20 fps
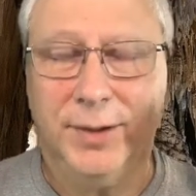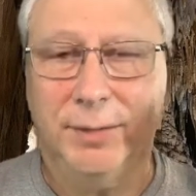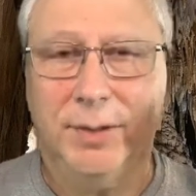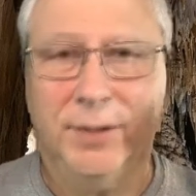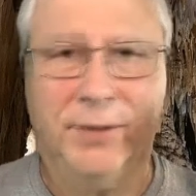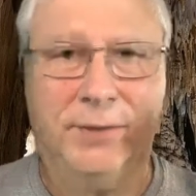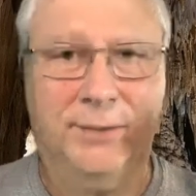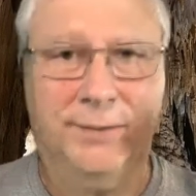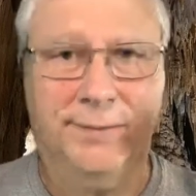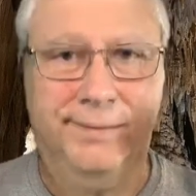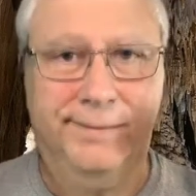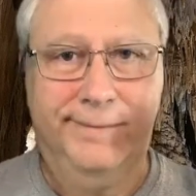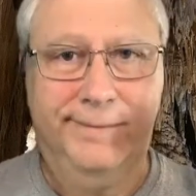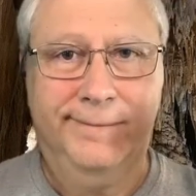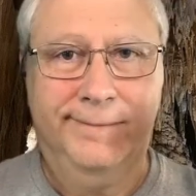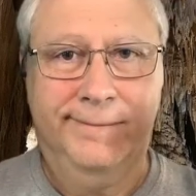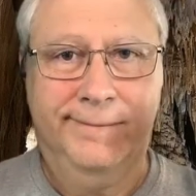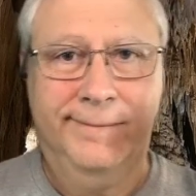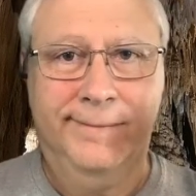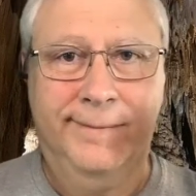I mean,
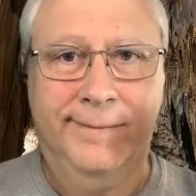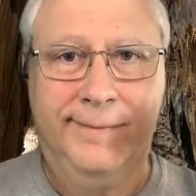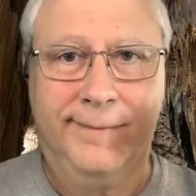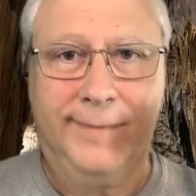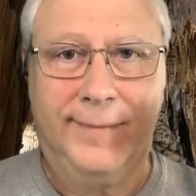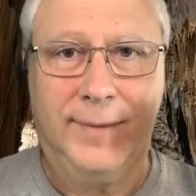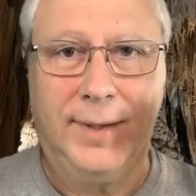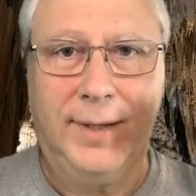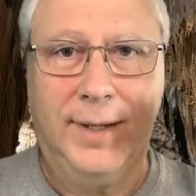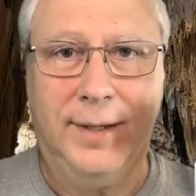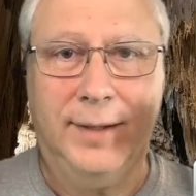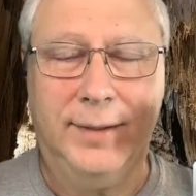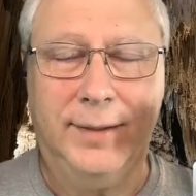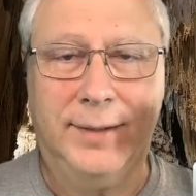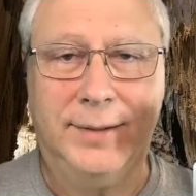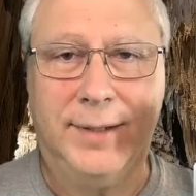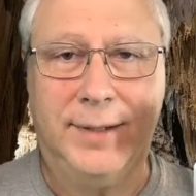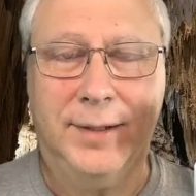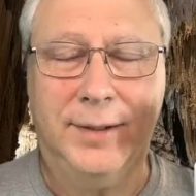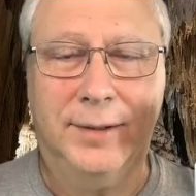hell,
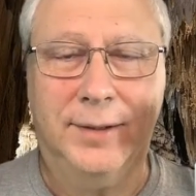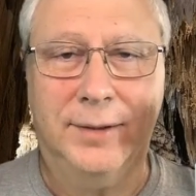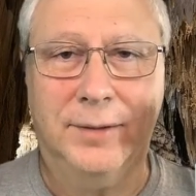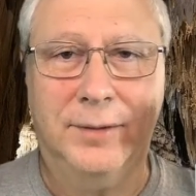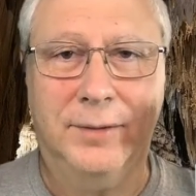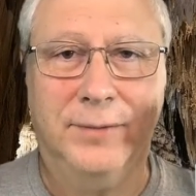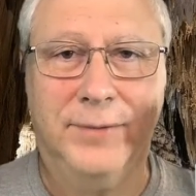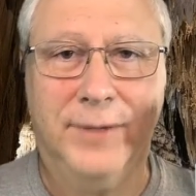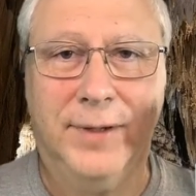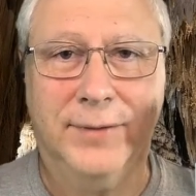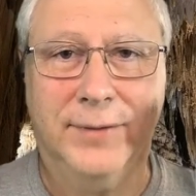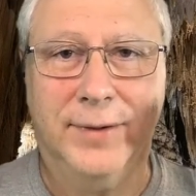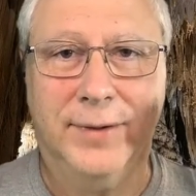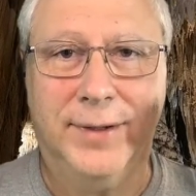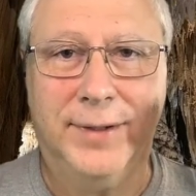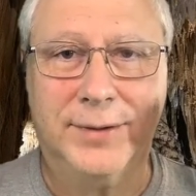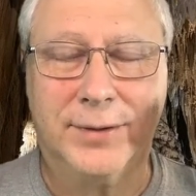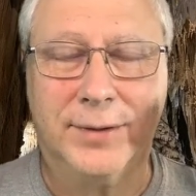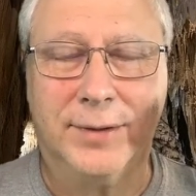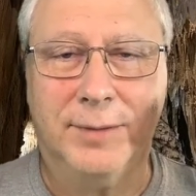that's how you learn what flavor
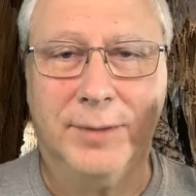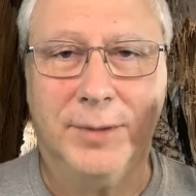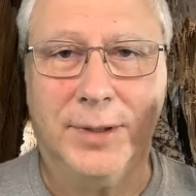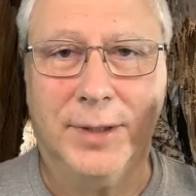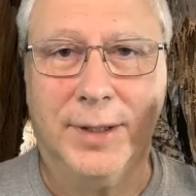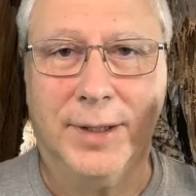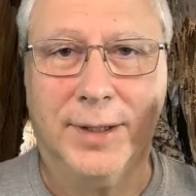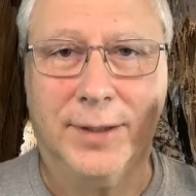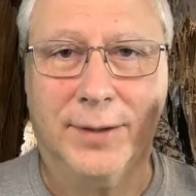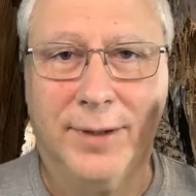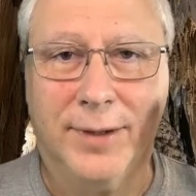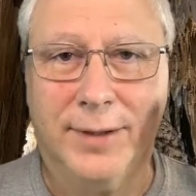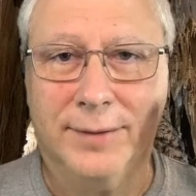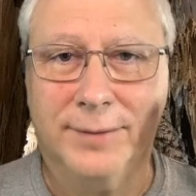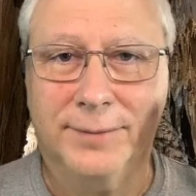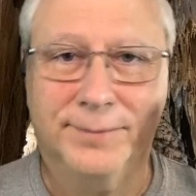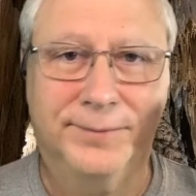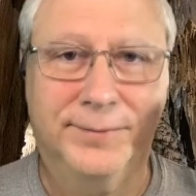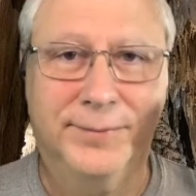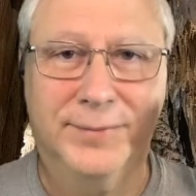of ice cream you like,
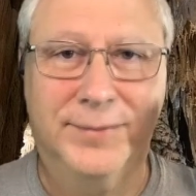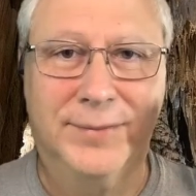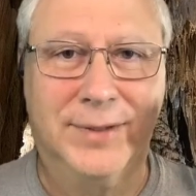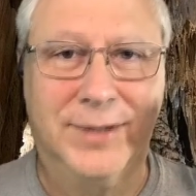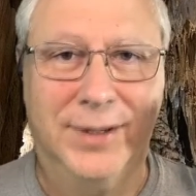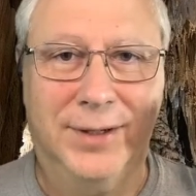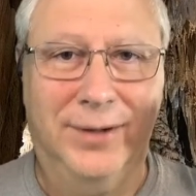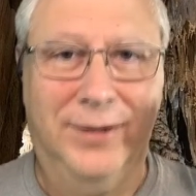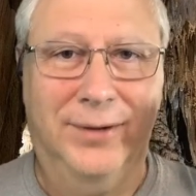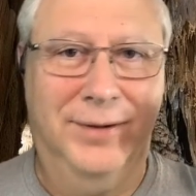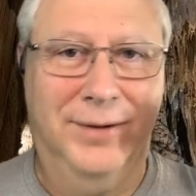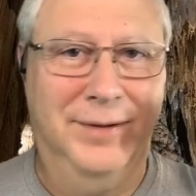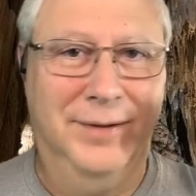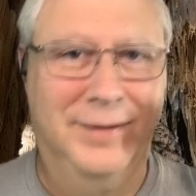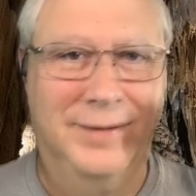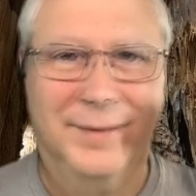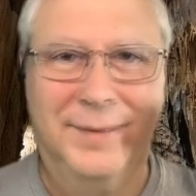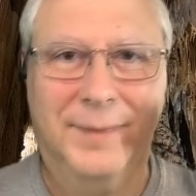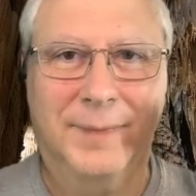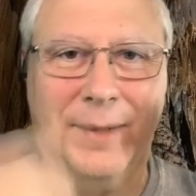right? So,
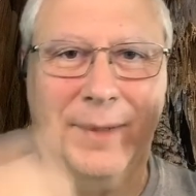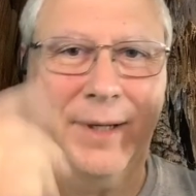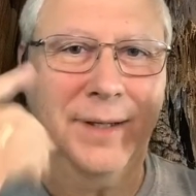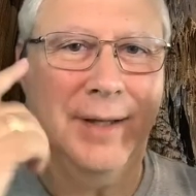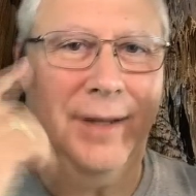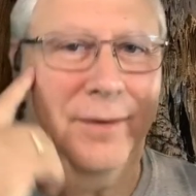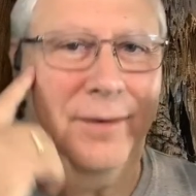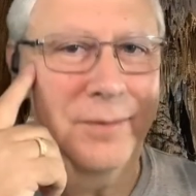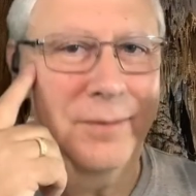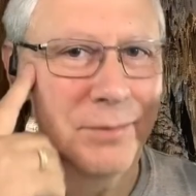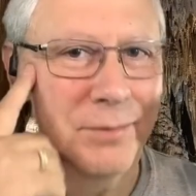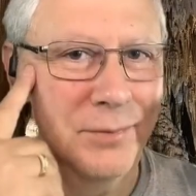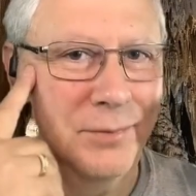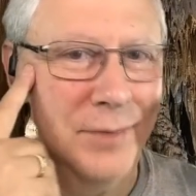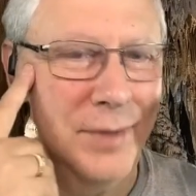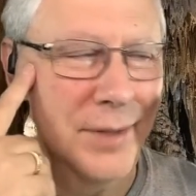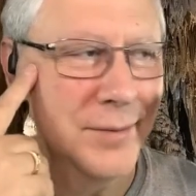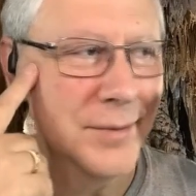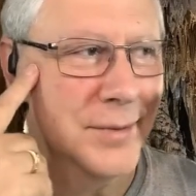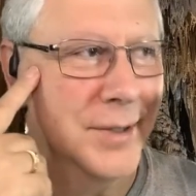but
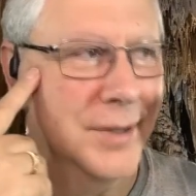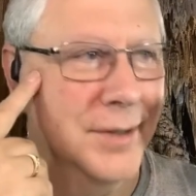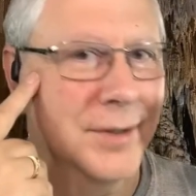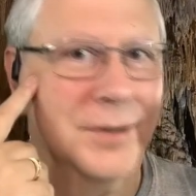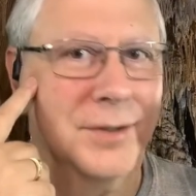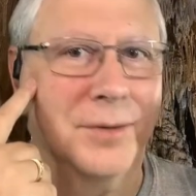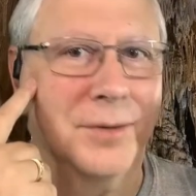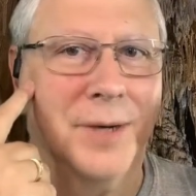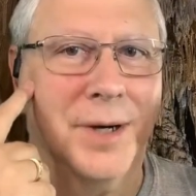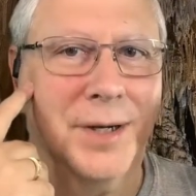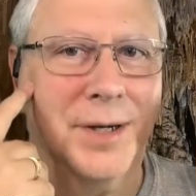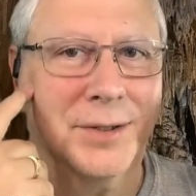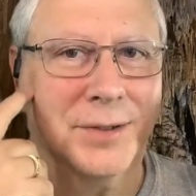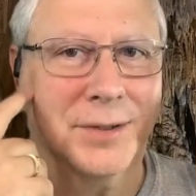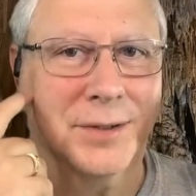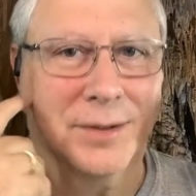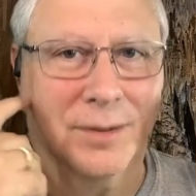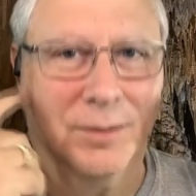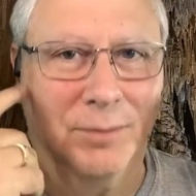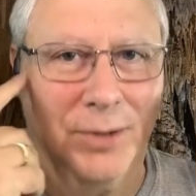I started to
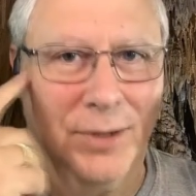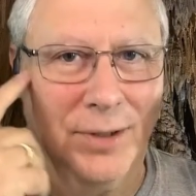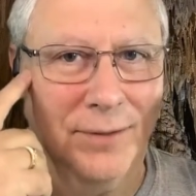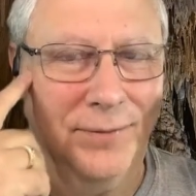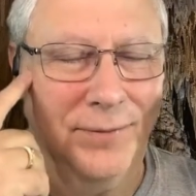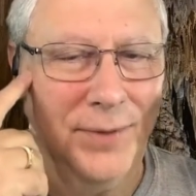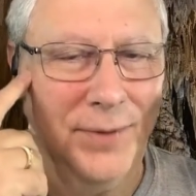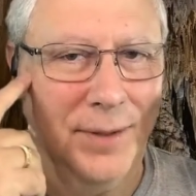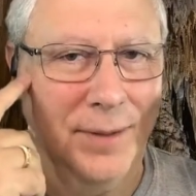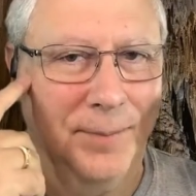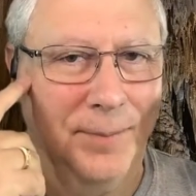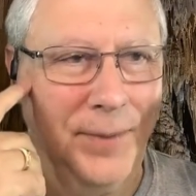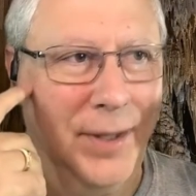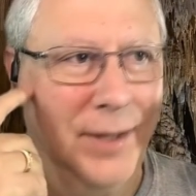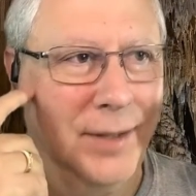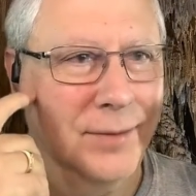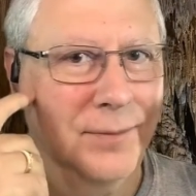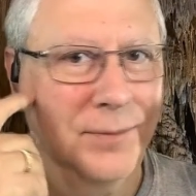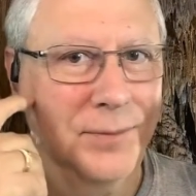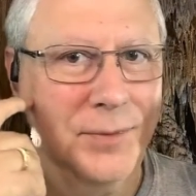watch a little bit of
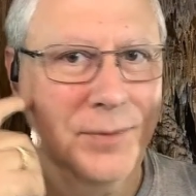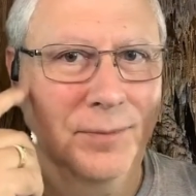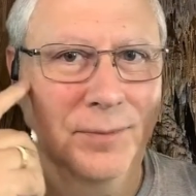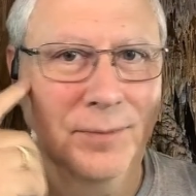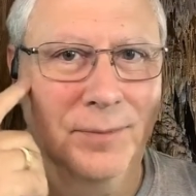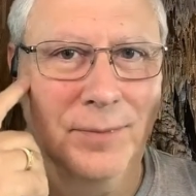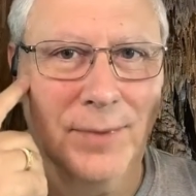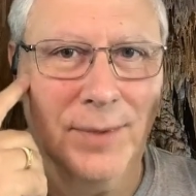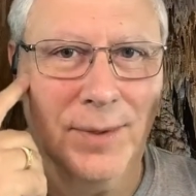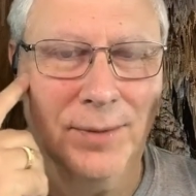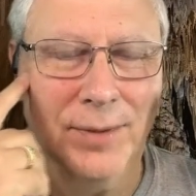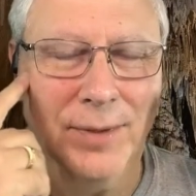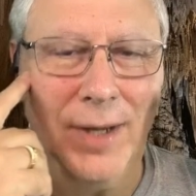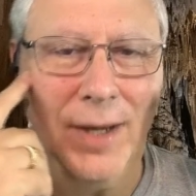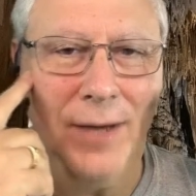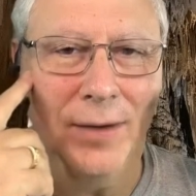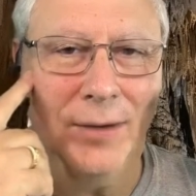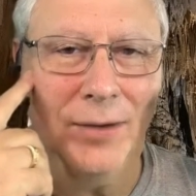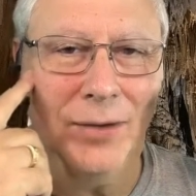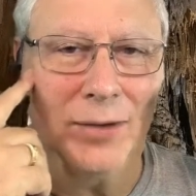that
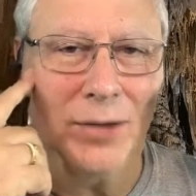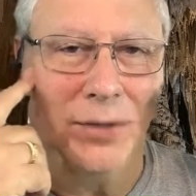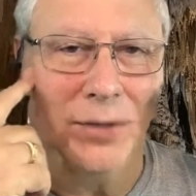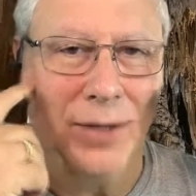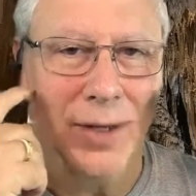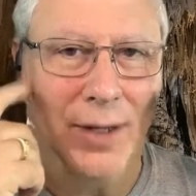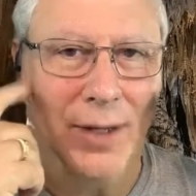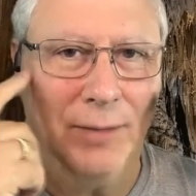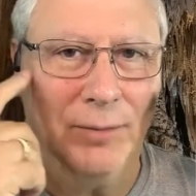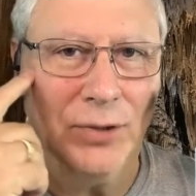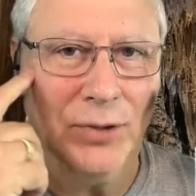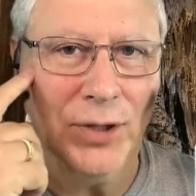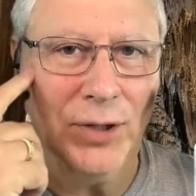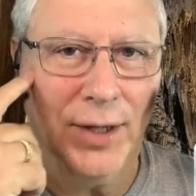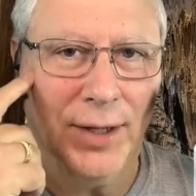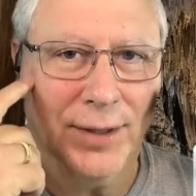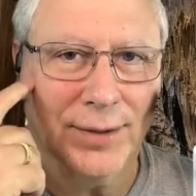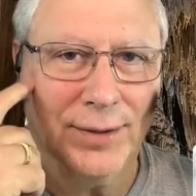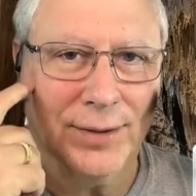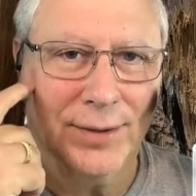reality show, I Am
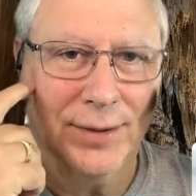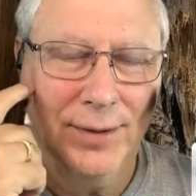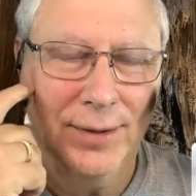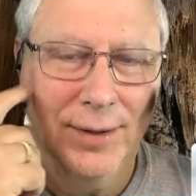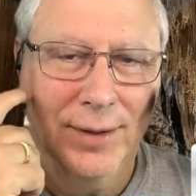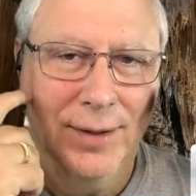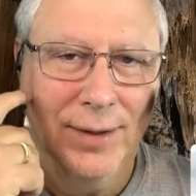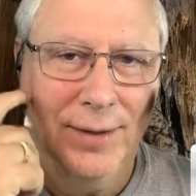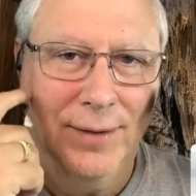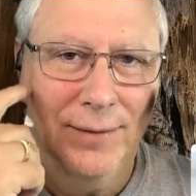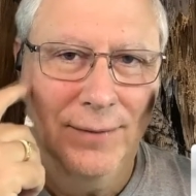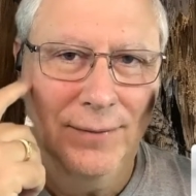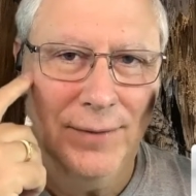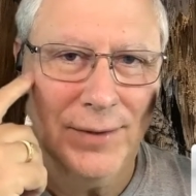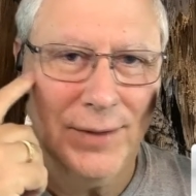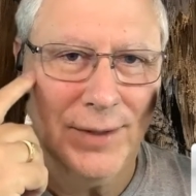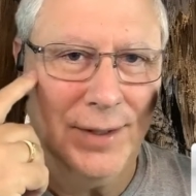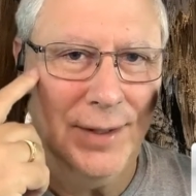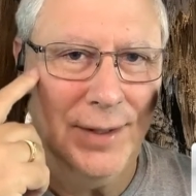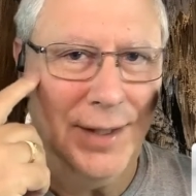Jazz. You
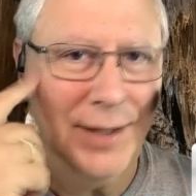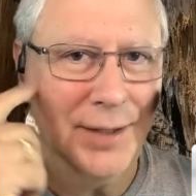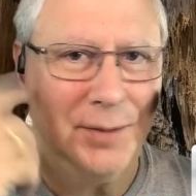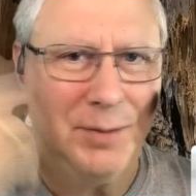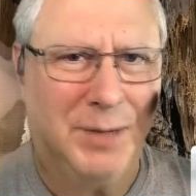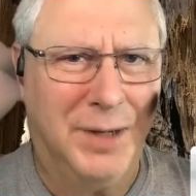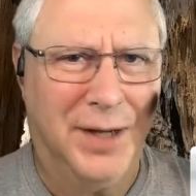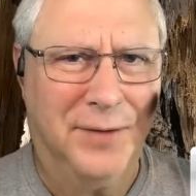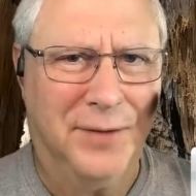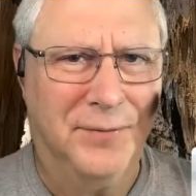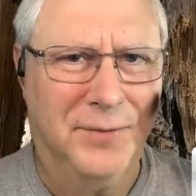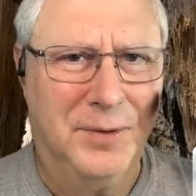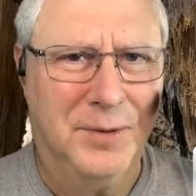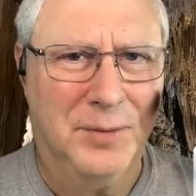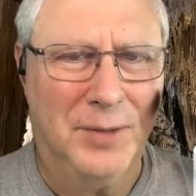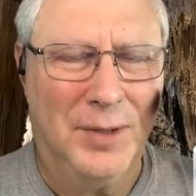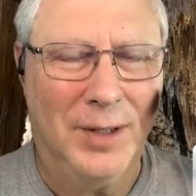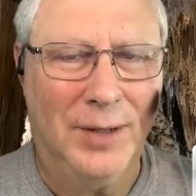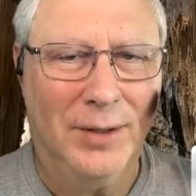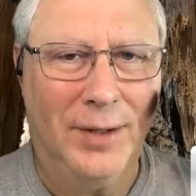seen that? It's been out for a
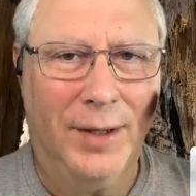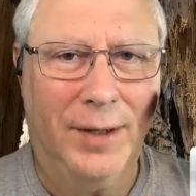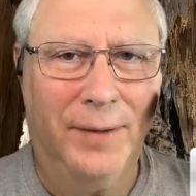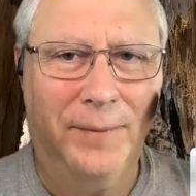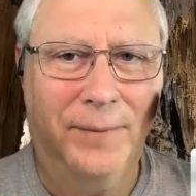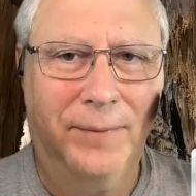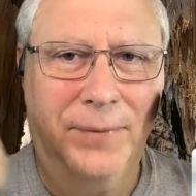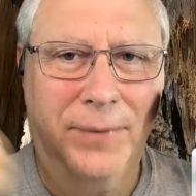while now.